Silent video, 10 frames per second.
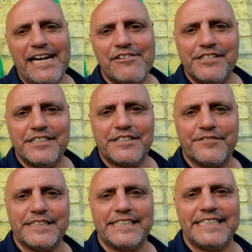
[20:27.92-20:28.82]
areas
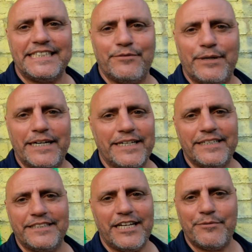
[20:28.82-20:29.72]
of a city
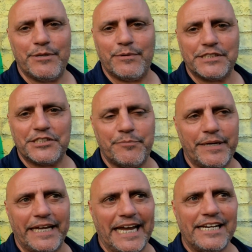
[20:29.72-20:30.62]
where nobody wants to
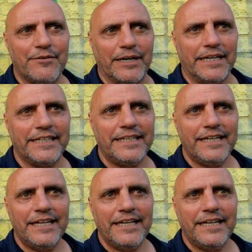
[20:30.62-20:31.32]
be anyway,